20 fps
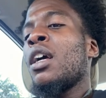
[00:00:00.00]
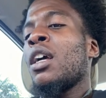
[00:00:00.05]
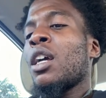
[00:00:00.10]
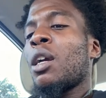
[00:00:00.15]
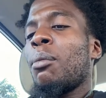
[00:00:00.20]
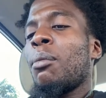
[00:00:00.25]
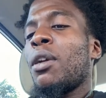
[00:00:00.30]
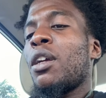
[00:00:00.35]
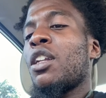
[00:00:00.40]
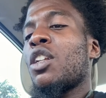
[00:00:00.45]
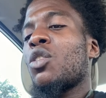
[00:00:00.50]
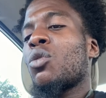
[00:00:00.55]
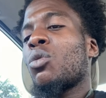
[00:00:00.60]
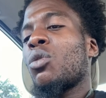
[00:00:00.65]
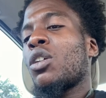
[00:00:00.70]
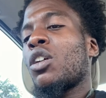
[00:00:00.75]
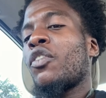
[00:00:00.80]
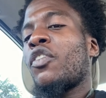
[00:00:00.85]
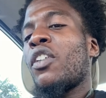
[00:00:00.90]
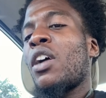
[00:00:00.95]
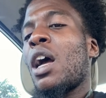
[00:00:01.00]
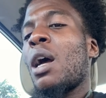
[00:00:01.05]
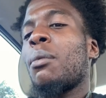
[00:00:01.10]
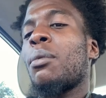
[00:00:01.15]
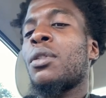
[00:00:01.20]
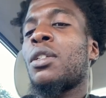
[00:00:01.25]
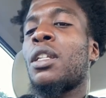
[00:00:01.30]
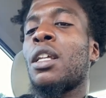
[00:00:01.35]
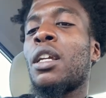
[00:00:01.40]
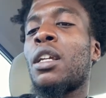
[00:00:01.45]
commanders were looking for
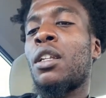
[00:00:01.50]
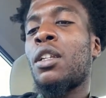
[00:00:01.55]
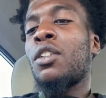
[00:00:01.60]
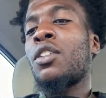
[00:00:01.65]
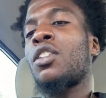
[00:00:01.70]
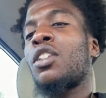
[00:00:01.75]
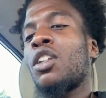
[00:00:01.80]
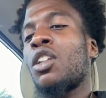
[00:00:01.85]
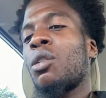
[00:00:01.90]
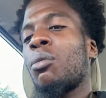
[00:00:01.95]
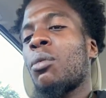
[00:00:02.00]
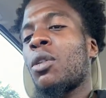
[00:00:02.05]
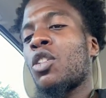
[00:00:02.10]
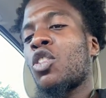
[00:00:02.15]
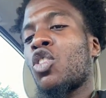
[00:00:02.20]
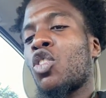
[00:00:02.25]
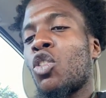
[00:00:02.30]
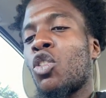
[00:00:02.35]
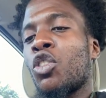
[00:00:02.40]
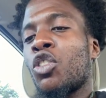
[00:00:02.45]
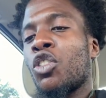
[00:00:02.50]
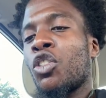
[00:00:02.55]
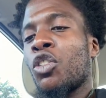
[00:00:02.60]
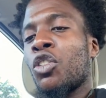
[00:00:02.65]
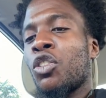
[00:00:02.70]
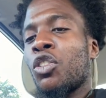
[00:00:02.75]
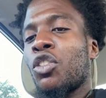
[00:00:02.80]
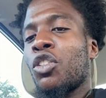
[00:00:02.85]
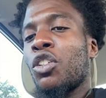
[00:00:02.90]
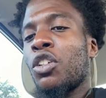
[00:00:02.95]
habits they could instill among
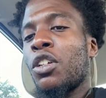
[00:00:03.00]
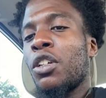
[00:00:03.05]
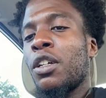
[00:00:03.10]
soldiers